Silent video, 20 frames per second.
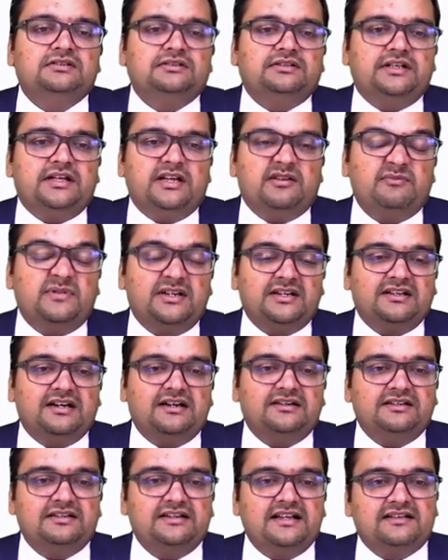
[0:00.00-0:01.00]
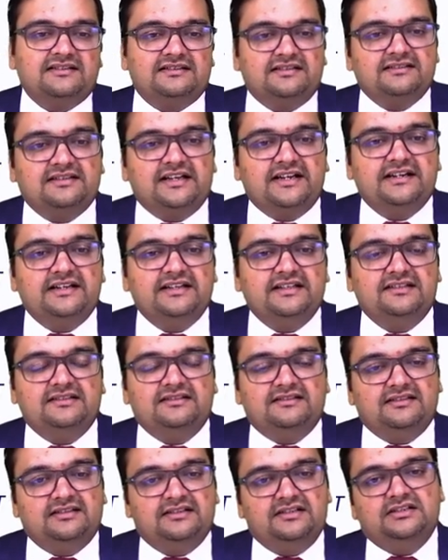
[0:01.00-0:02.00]
They have been granted access
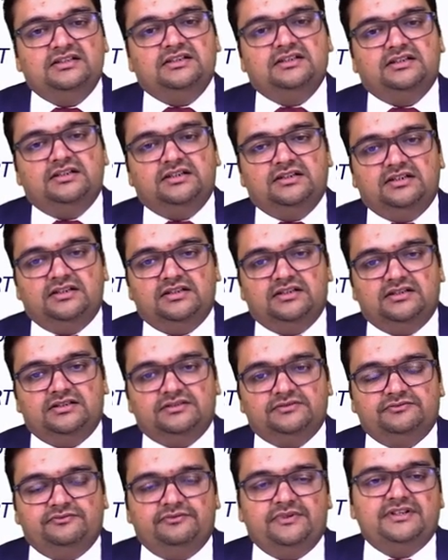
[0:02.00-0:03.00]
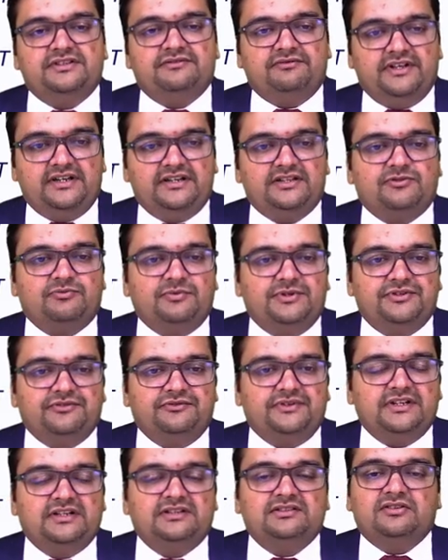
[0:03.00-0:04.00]
IDs with various
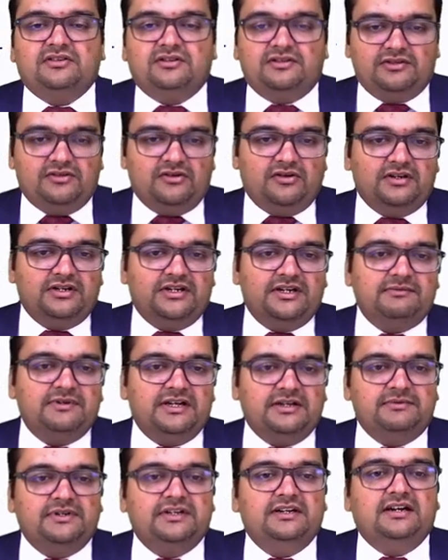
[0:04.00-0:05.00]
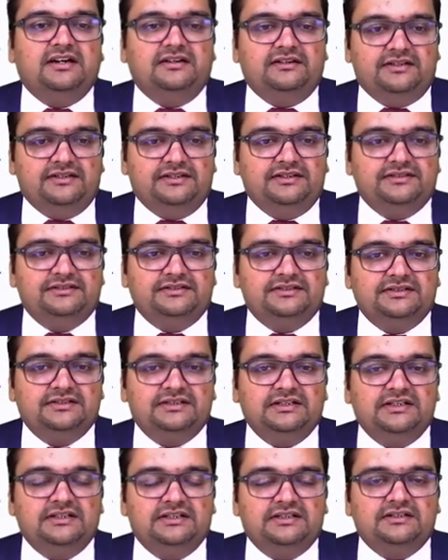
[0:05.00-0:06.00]
specifications already have been granted.
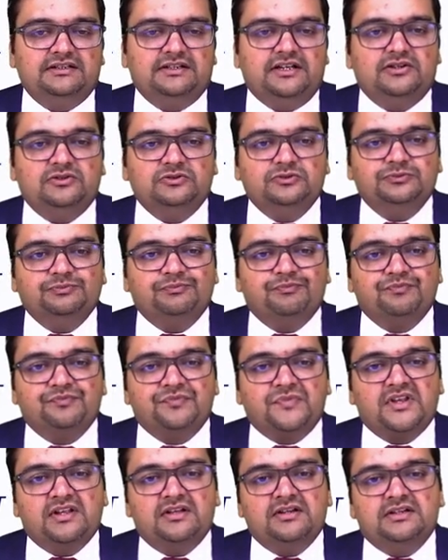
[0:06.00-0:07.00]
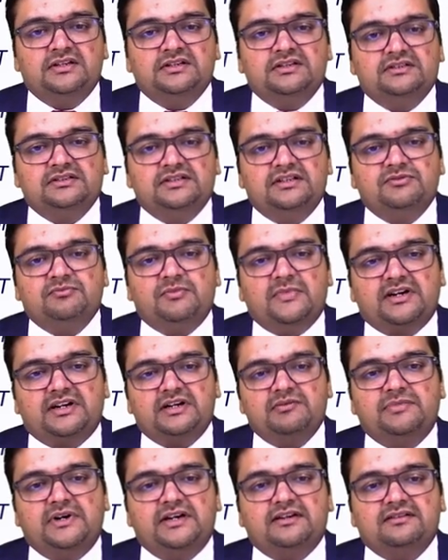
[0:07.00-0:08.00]
Now, these
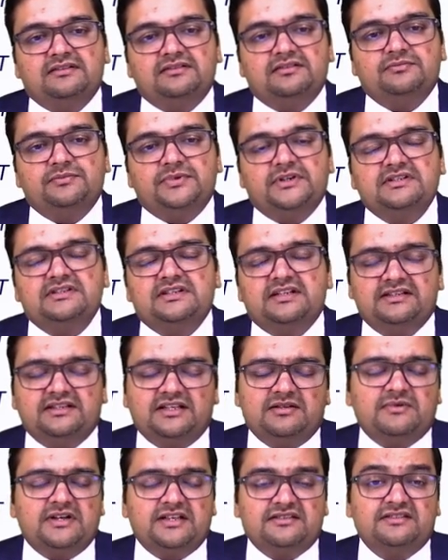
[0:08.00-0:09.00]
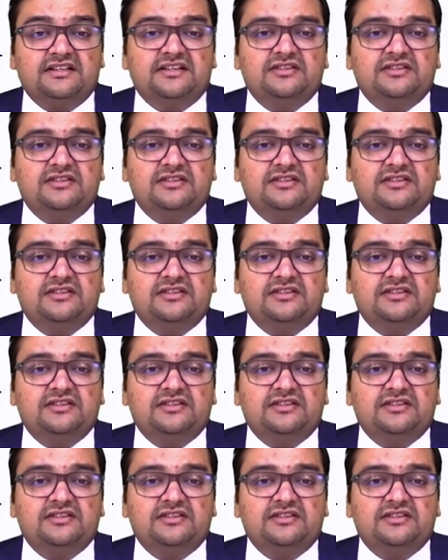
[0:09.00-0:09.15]
market participants and the MIs,